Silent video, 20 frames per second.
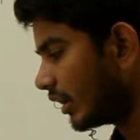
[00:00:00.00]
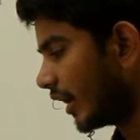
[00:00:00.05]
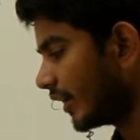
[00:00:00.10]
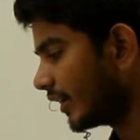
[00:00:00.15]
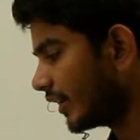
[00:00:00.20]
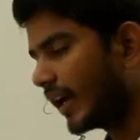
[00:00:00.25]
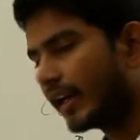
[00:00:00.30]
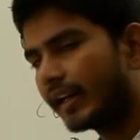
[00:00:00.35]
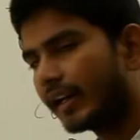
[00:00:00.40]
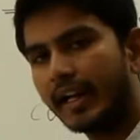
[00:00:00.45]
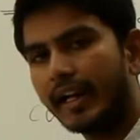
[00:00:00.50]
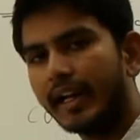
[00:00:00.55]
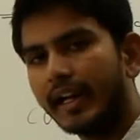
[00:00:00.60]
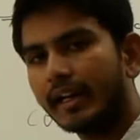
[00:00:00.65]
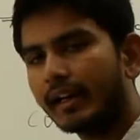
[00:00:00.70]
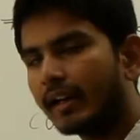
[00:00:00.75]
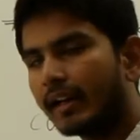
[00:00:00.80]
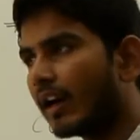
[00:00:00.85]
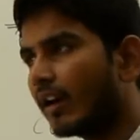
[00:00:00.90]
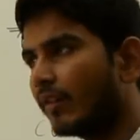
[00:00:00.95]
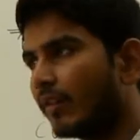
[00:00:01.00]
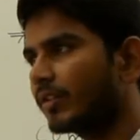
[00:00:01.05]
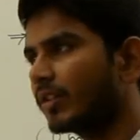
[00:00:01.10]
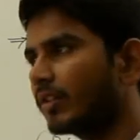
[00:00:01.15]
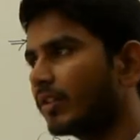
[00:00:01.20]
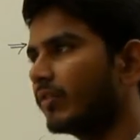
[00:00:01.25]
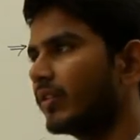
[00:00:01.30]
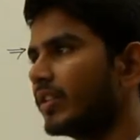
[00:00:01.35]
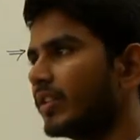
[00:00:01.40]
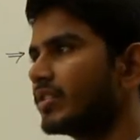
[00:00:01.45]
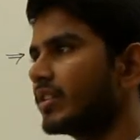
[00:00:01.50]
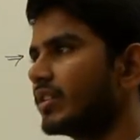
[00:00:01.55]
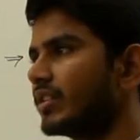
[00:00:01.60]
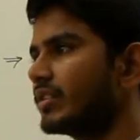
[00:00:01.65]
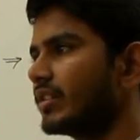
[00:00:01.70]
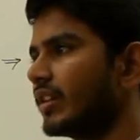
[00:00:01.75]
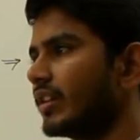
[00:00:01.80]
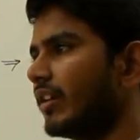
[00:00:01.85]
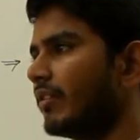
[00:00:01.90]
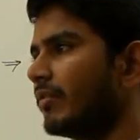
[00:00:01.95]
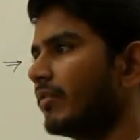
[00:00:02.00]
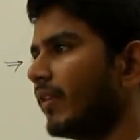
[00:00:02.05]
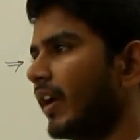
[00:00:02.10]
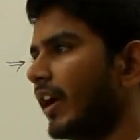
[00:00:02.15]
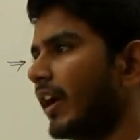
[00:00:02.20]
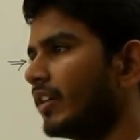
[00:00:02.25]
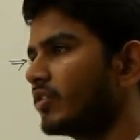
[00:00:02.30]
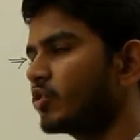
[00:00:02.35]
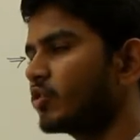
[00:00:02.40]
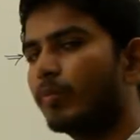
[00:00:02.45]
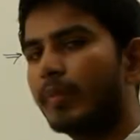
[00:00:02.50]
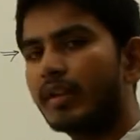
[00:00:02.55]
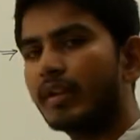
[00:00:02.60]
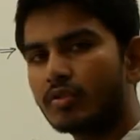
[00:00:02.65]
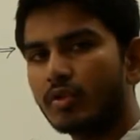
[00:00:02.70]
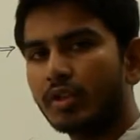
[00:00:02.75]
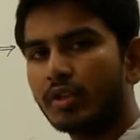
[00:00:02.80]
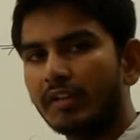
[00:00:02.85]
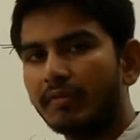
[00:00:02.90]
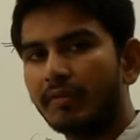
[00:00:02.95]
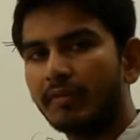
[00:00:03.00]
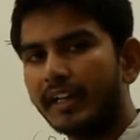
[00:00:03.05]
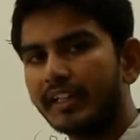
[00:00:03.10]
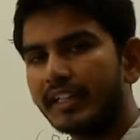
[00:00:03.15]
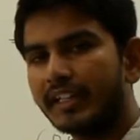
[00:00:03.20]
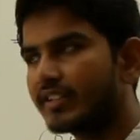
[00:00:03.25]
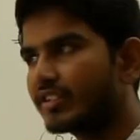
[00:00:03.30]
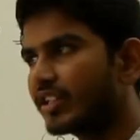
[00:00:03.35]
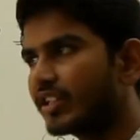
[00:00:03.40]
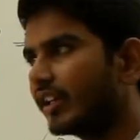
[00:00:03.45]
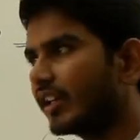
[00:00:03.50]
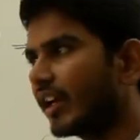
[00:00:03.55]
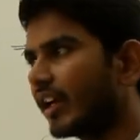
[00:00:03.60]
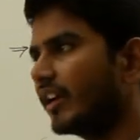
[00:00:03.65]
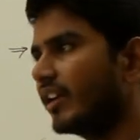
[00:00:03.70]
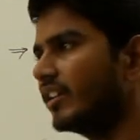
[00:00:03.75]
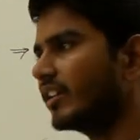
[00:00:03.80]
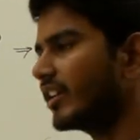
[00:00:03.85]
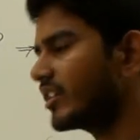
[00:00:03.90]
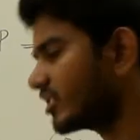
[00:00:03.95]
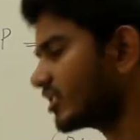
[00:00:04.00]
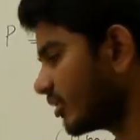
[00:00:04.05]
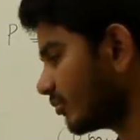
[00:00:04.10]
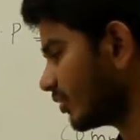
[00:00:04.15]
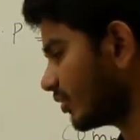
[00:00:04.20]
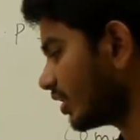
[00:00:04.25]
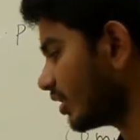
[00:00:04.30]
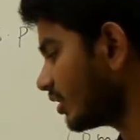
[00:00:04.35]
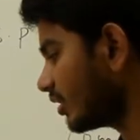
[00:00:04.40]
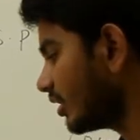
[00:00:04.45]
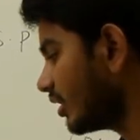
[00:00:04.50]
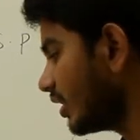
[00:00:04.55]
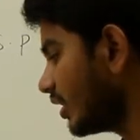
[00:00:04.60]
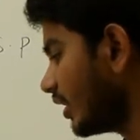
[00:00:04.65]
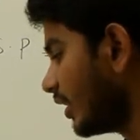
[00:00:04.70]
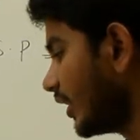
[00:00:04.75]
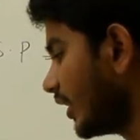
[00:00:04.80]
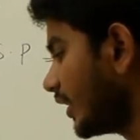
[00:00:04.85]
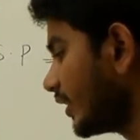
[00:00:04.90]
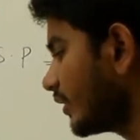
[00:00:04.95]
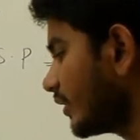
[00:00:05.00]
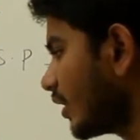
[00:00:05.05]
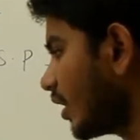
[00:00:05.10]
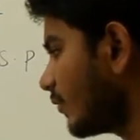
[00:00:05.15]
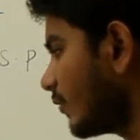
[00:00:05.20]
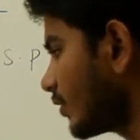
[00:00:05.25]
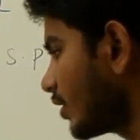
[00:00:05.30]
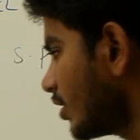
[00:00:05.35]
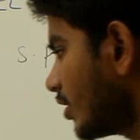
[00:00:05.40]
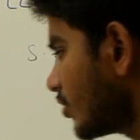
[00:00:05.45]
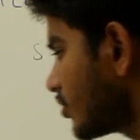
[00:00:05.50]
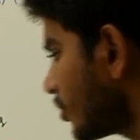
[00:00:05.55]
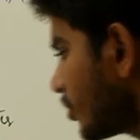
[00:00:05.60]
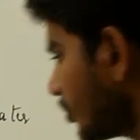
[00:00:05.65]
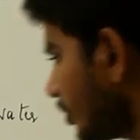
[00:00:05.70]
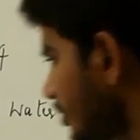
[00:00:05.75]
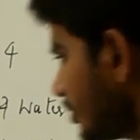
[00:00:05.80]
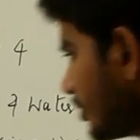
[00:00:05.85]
attack aircraft, which is a supersonic fighter jet and interceptor aircraft. So